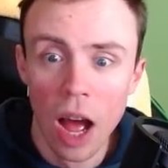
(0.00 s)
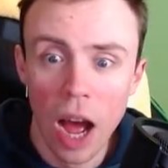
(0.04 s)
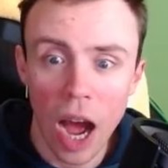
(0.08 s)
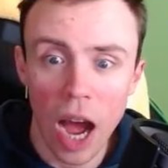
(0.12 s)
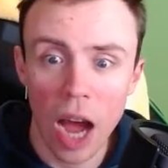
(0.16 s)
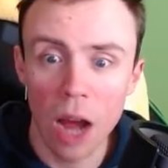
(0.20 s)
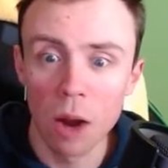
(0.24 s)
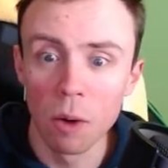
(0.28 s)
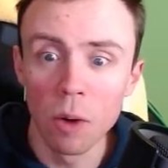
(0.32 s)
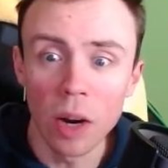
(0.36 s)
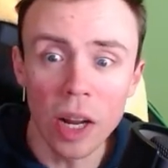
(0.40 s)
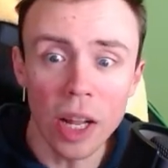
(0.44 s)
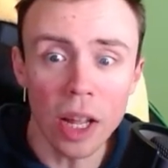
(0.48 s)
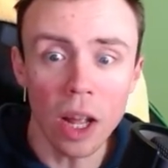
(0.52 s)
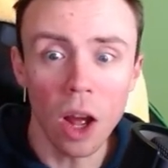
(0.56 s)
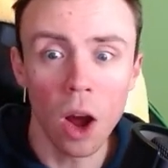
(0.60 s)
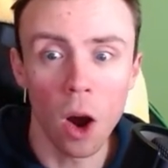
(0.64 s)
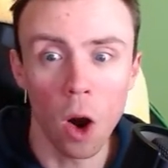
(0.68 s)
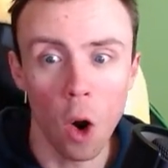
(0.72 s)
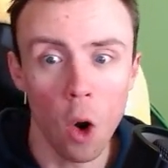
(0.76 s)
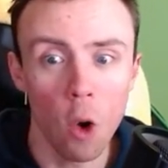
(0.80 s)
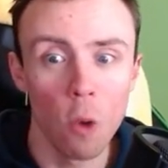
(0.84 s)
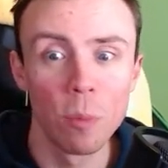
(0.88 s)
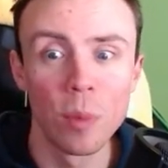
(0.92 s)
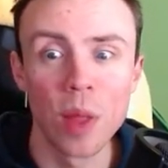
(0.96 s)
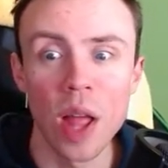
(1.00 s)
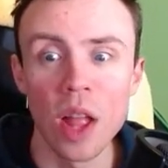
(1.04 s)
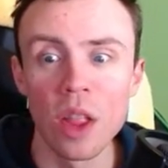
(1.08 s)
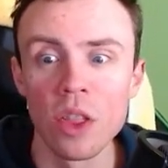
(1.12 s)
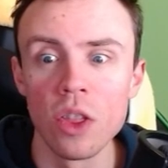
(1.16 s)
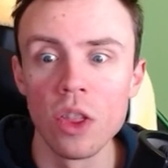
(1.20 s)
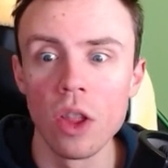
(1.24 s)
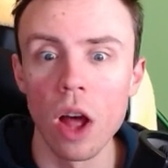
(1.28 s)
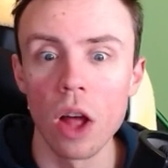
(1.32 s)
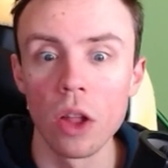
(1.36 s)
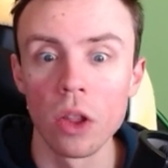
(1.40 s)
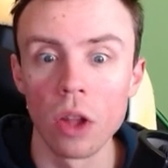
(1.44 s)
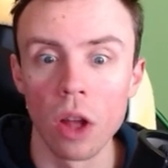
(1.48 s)
I really hope that
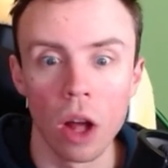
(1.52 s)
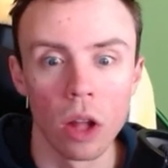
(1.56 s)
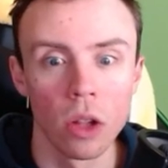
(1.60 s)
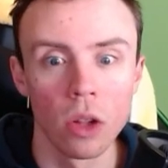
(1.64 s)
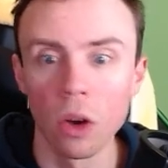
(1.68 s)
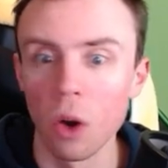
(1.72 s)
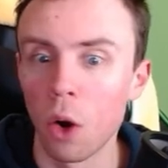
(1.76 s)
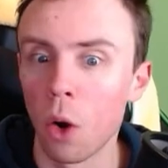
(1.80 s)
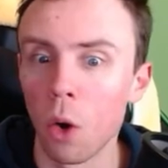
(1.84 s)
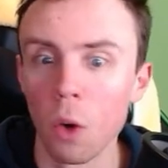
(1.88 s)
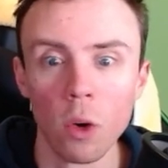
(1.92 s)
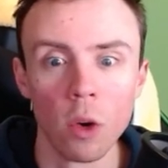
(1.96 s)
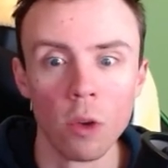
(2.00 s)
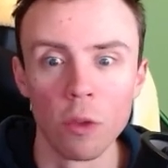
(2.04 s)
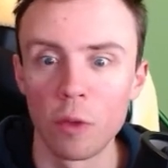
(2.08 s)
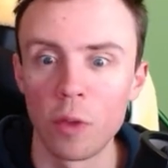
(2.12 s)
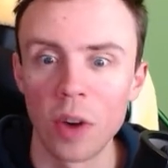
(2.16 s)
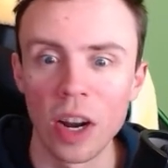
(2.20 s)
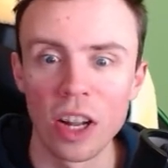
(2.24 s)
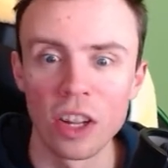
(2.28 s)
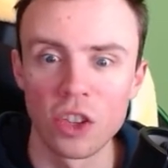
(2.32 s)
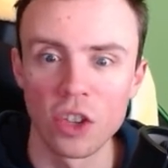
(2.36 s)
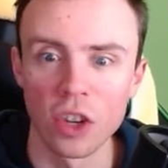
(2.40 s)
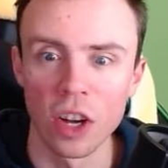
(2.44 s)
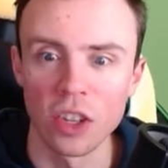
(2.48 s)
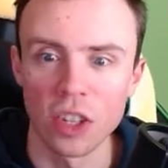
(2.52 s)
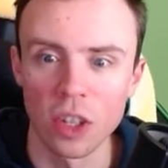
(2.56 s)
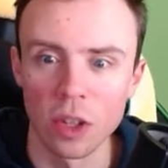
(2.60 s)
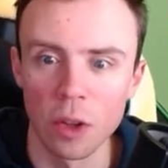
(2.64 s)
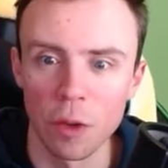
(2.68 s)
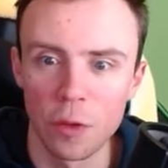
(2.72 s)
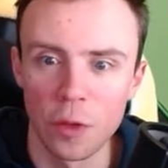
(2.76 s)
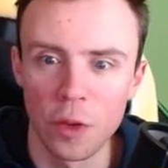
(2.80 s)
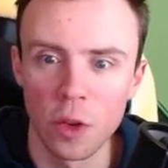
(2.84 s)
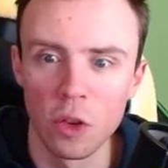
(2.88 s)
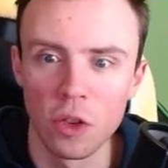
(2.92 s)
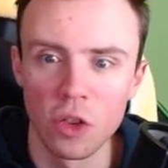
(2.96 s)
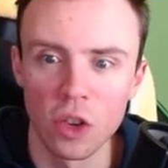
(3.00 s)
none other horror franchise in the
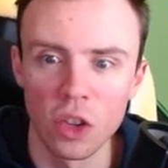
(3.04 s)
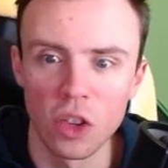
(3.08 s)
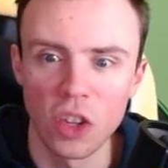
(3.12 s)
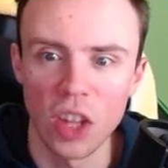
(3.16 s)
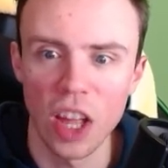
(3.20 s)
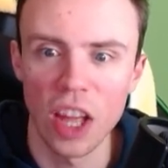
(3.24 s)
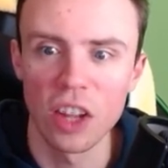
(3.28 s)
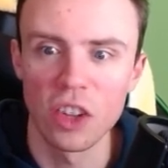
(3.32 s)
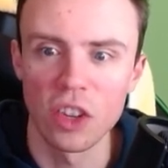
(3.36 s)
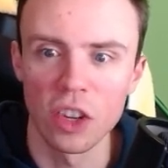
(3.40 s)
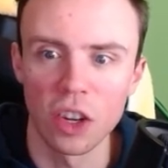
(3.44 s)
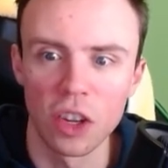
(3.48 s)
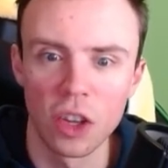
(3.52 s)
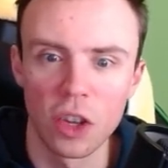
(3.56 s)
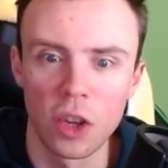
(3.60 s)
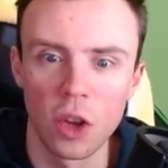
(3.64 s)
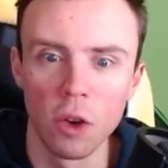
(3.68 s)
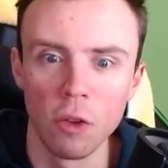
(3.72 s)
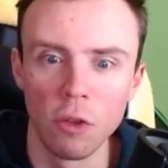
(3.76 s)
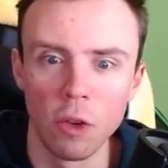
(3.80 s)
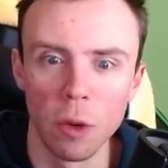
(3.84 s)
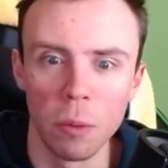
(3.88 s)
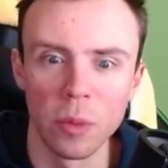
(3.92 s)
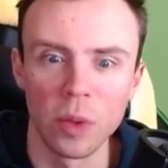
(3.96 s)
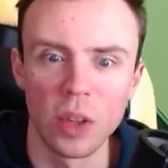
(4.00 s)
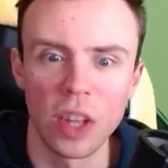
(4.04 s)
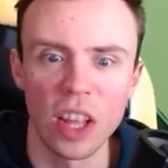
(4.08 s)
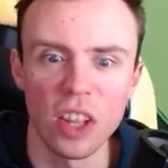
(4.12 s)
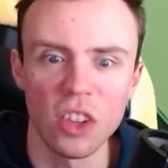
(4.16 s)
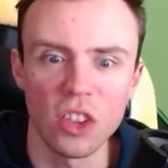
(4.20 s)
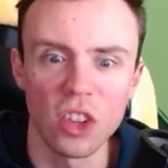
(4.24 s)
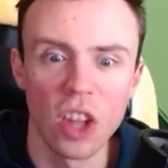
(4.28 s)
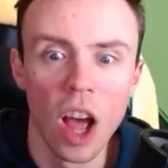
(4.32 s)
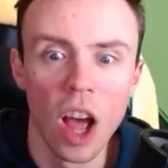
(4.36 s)
future takes a cue from this.